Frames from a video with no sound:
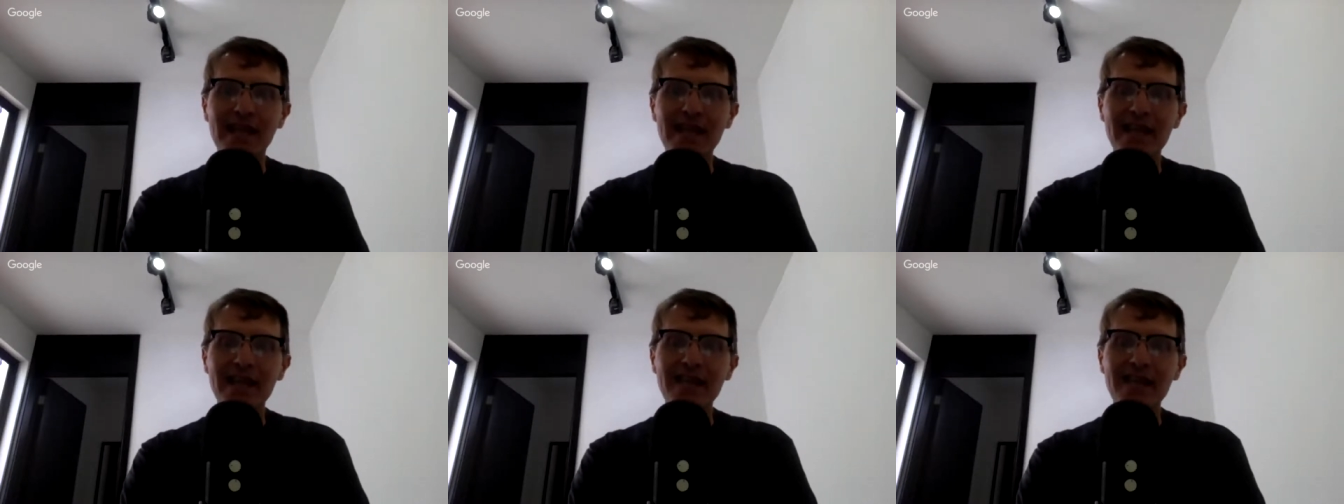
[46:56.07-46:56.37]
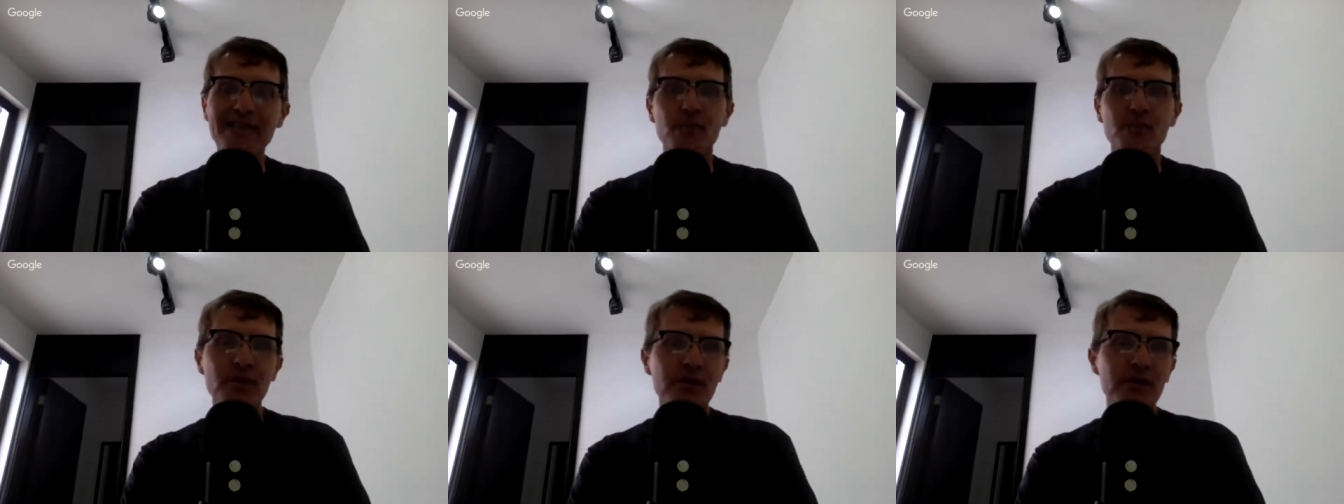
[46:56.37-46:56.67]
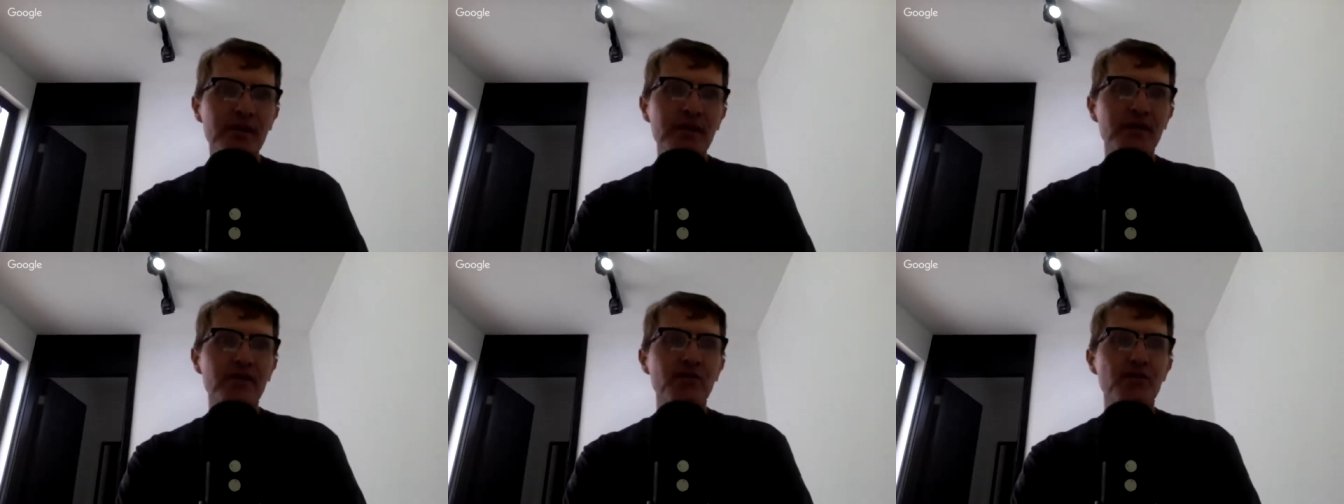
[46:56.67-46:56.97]

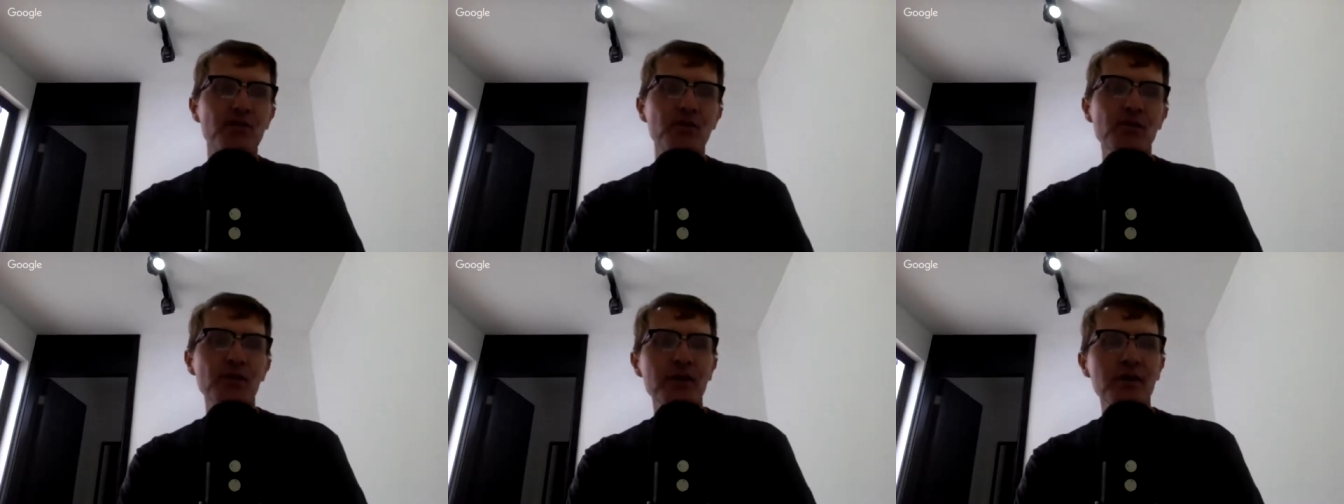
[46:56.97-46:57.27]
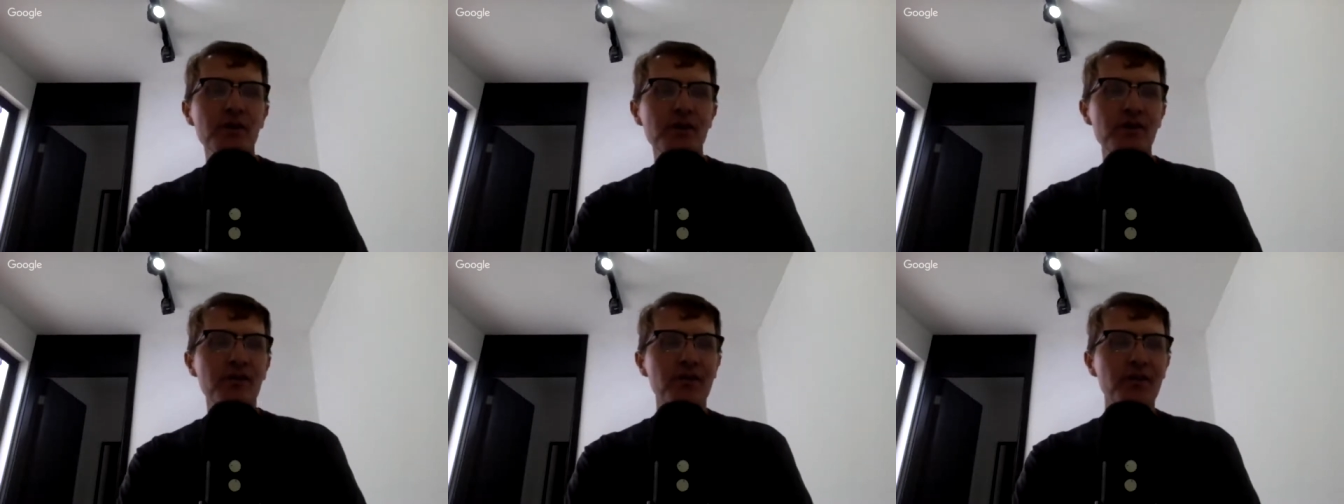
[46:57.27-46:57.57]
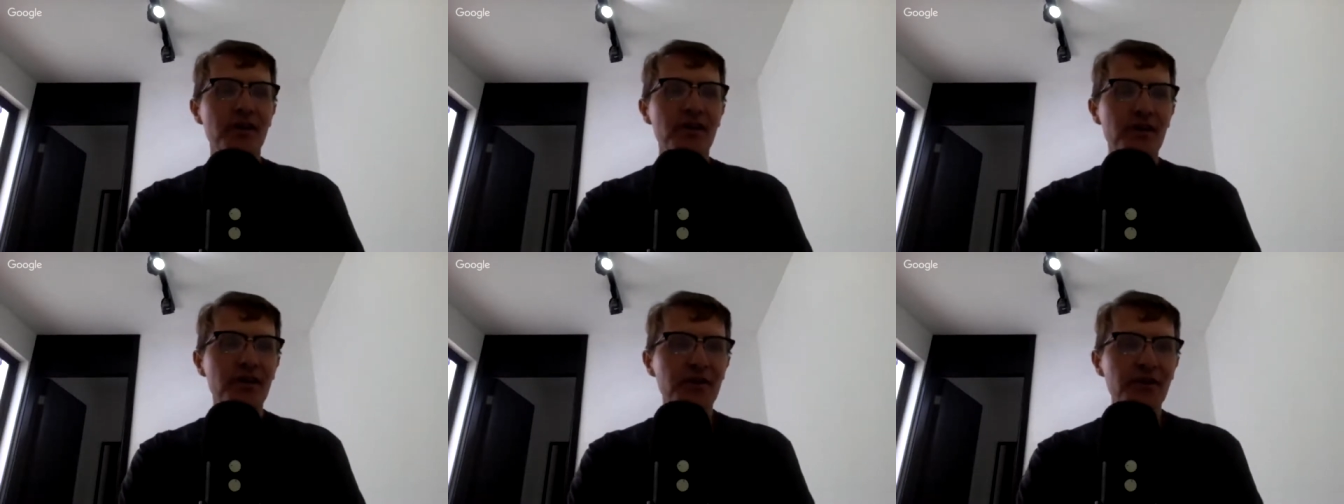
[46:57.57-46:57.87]
taste really, if you
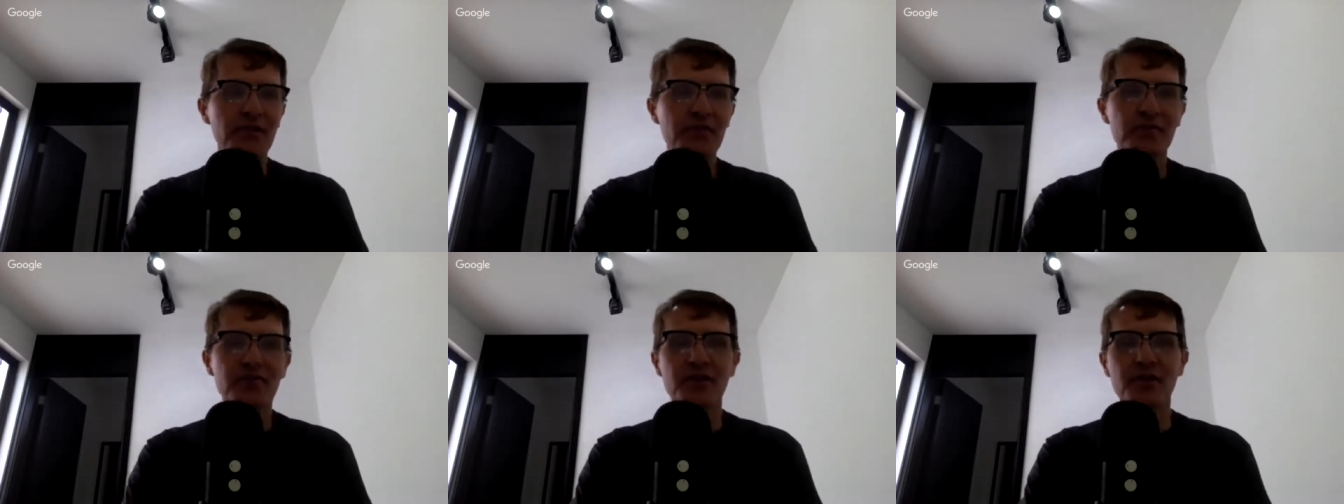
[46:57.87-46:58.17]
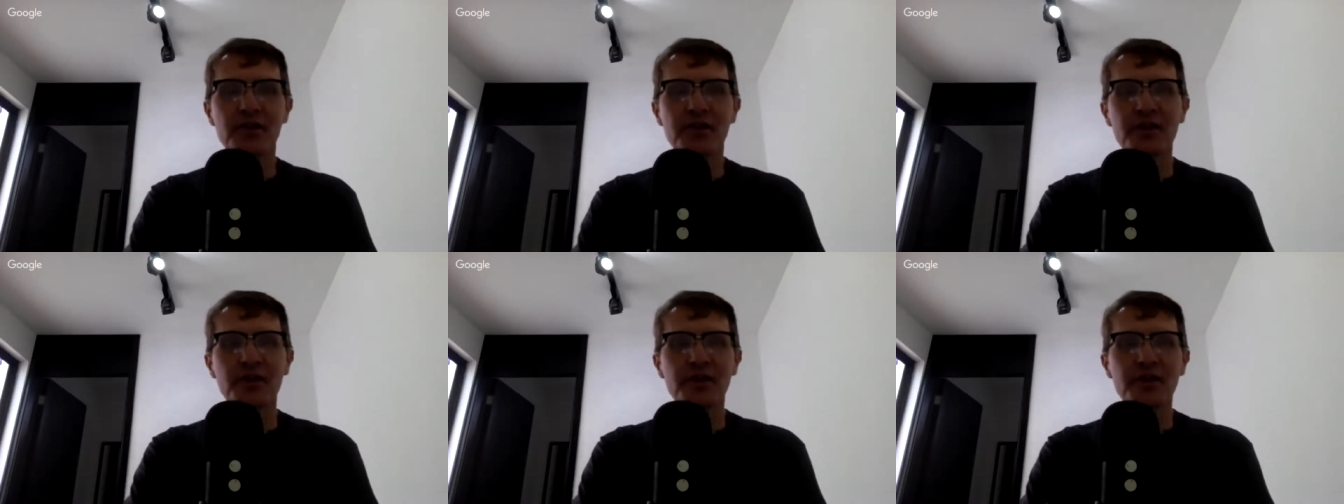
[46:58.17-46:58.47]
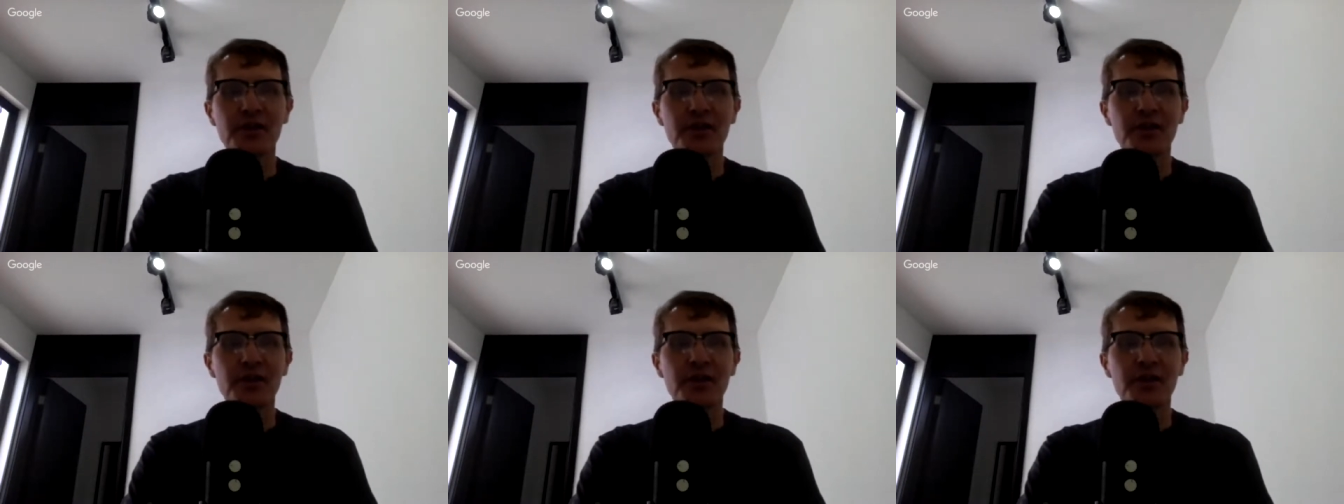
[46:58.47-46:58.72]
will, of,